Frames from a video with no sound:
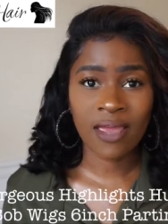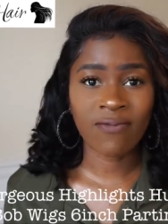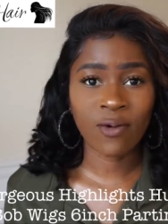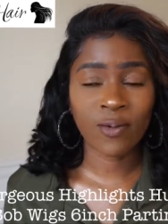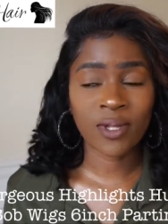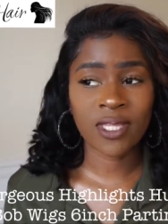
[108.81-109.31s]

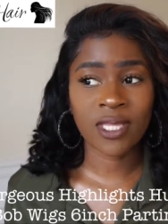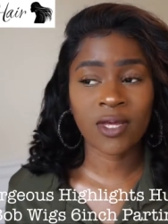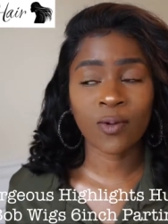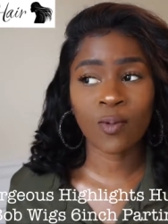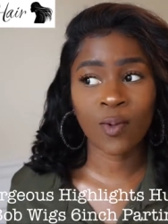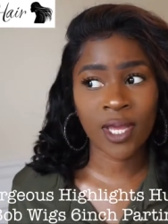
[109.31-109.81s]
even when
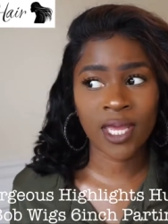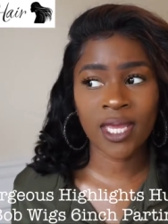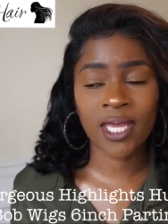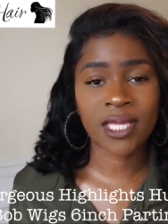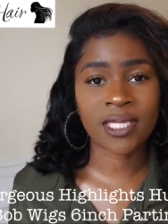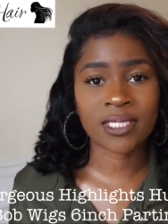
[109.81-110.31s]
the
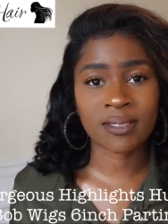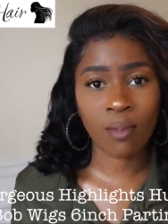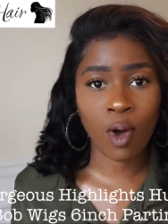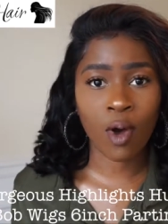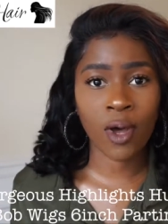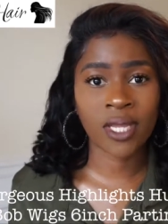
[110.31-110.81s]
wig is
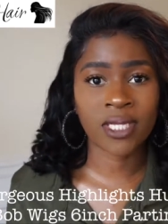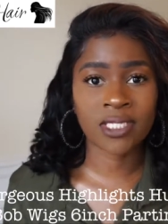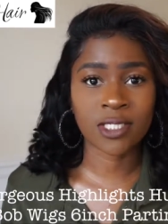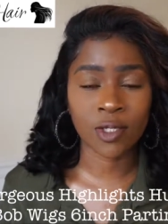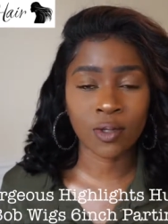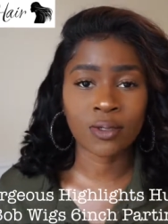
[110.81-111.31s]
small, it's
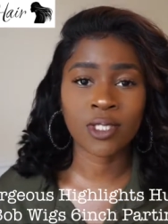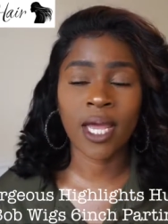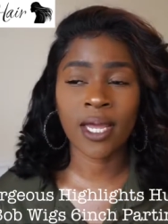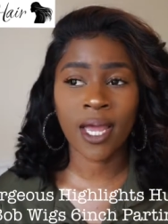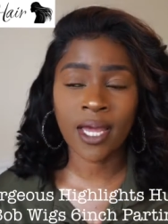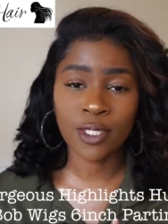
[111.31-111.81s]
still
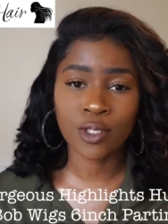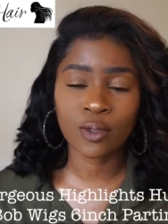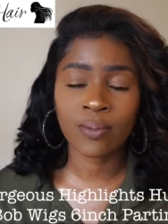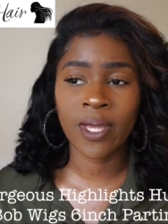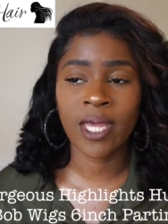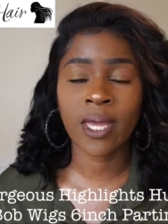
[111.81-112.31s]
kind of
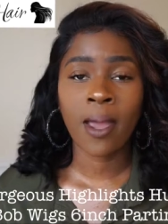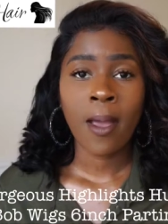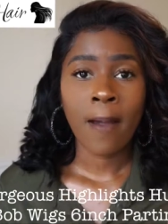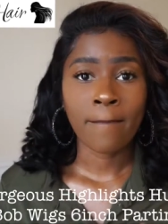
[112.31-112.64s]
too big.